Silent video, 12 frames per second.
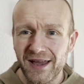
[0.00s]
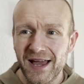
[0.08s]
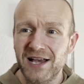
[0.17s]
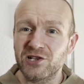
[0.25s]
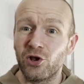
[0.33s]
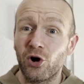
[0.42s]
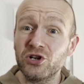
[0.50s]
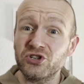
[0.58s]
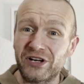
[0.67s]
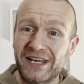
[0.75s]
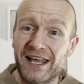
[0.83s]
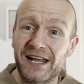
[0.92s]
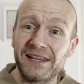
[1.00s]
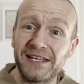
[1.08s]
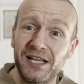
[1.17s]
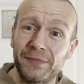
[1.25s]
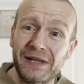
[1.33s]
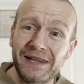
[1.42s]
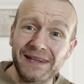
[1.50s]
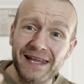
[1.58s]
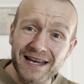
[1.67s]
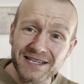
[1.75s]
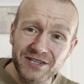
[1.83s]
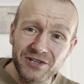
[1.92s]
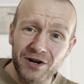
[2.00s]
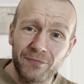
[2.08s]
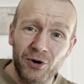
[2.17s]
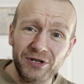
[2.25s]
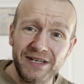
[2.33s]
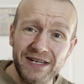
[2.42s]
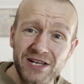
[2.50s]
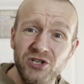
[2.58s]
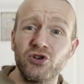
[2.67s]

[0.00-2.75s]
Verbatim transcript: As long as you're eating a little bit less than your body needs,